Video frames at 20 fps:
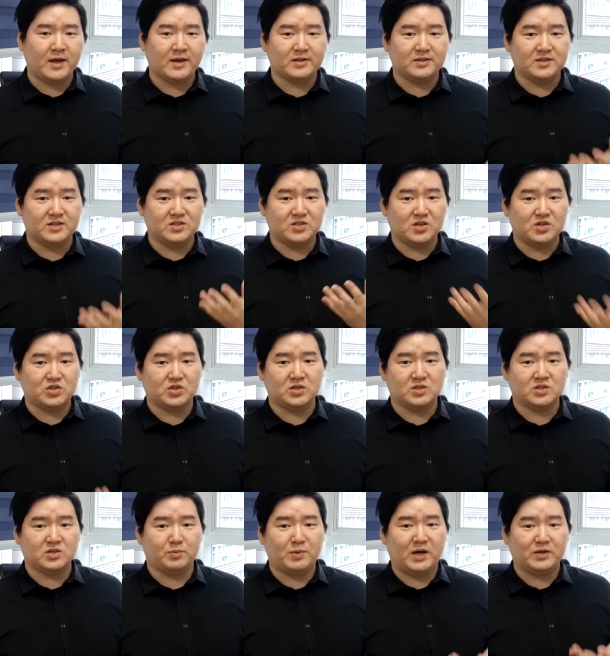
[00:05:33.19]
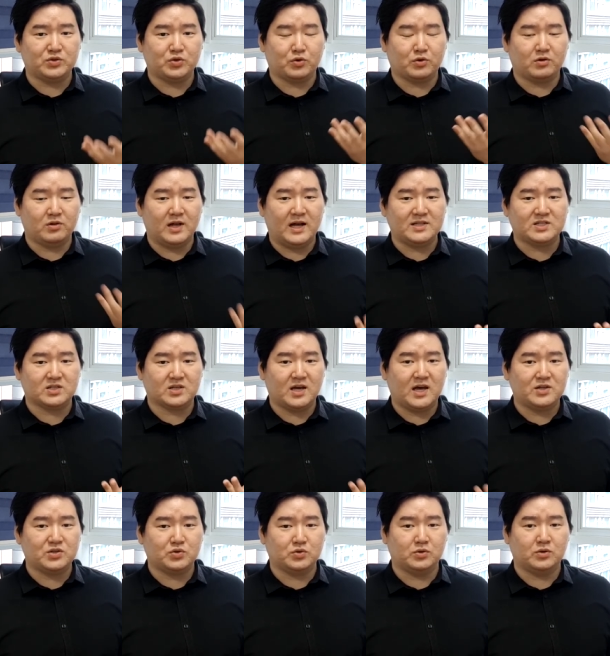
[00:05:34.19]
make decisions about your class
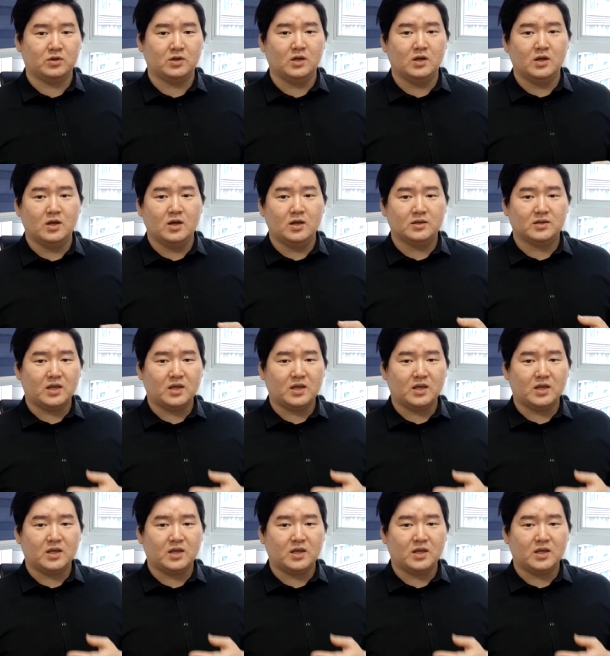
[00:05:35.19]
schedule